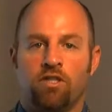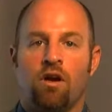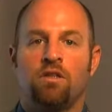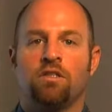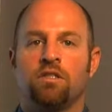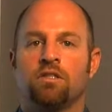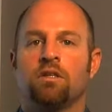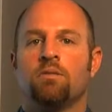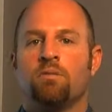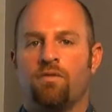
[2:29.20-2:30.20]
charges,
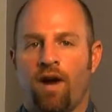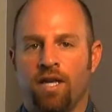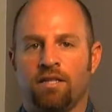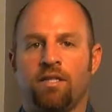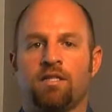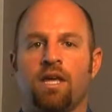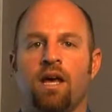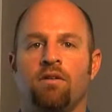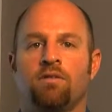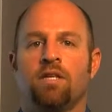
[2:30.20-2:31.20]
providing
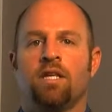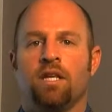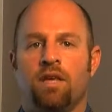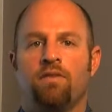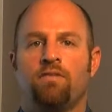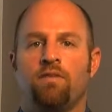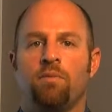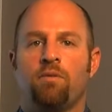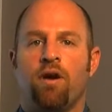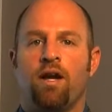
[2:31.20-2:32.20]
discounts, giving free
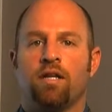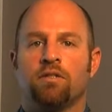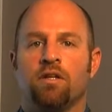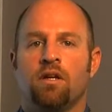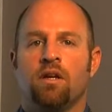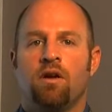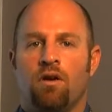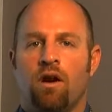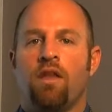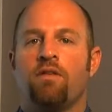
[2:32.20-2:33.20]
products,
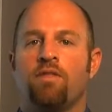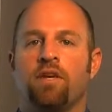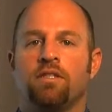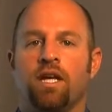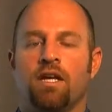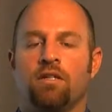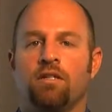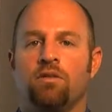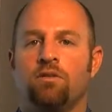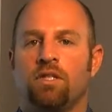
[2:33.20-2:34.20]
or other things they can
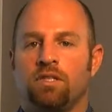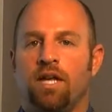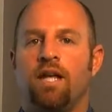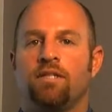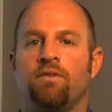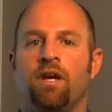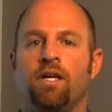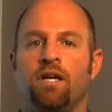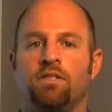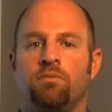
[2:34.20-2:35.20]
do to satisfy a
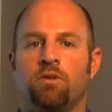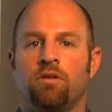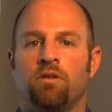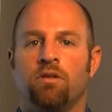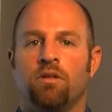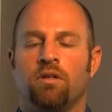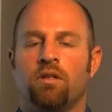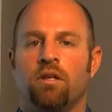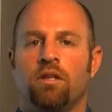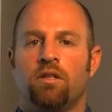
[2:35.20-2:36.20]
customer.
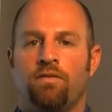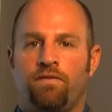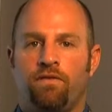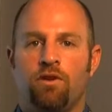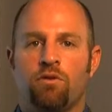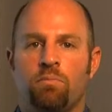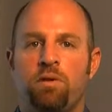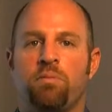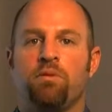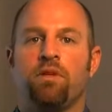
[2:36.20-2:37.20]
The fewer
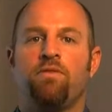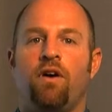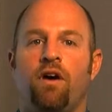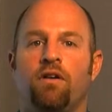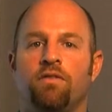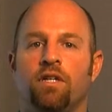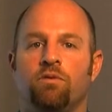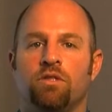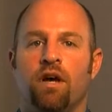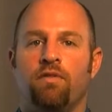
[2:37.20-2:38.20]
people involved in
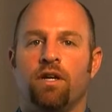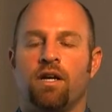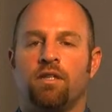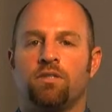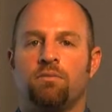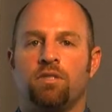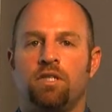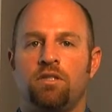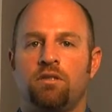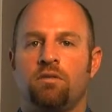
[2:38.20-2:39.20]
resolving a customer's
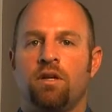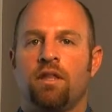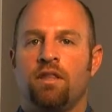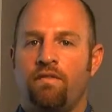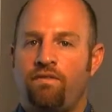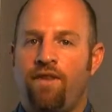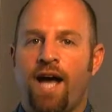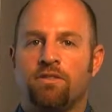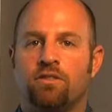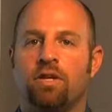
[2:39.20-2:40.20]
issue, the
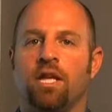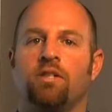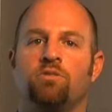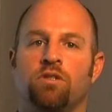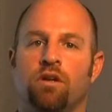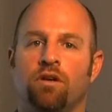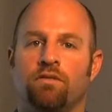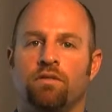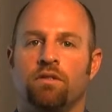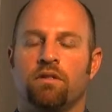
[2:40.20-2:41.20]
faster it gets
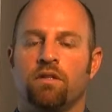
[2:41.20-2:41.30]
resolved.